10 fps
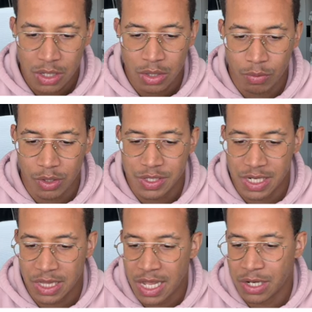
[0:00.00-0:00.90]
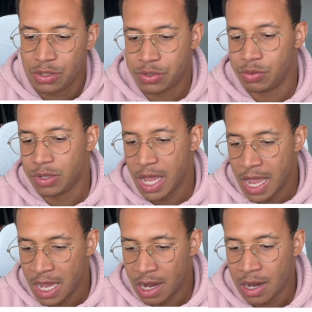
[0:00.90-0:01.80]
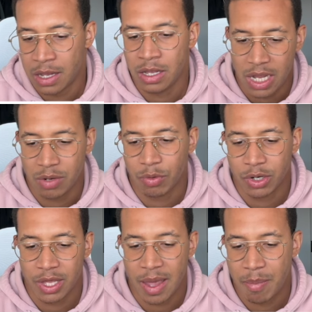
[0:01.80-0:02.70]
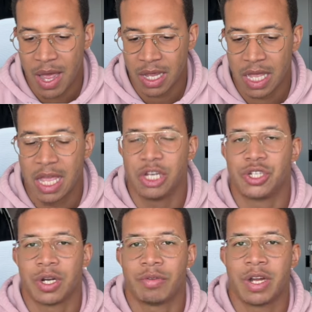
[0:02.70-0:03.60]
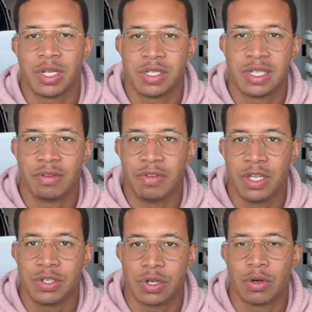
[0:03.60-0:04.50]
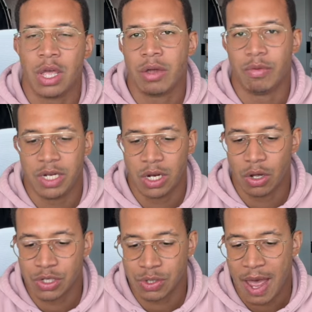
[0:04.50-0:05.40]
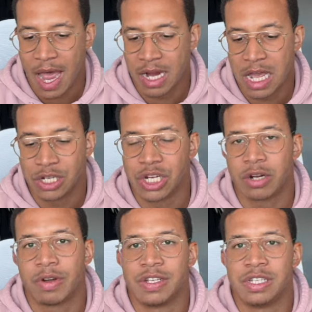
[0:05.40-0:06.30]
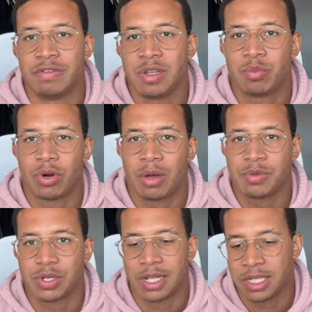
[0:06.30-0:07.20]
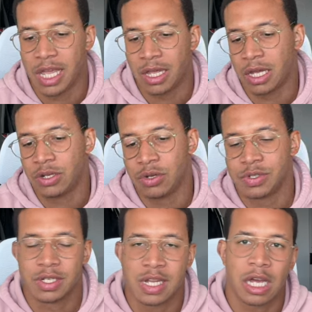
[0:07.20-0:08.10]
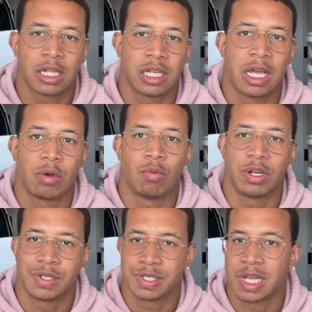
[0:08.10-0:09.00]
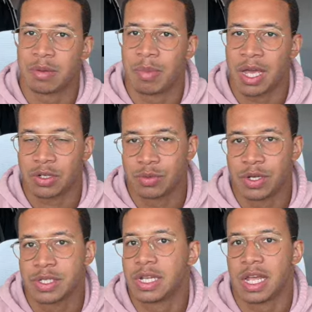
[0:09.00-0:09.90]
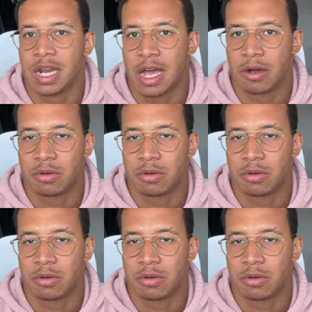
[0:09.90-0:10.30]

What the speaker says: We're going to send that to the AI, and then we're going to get back a generated CV. So we need to also add a generate CV prompt so that the AI knows exactly what to send back to us and how.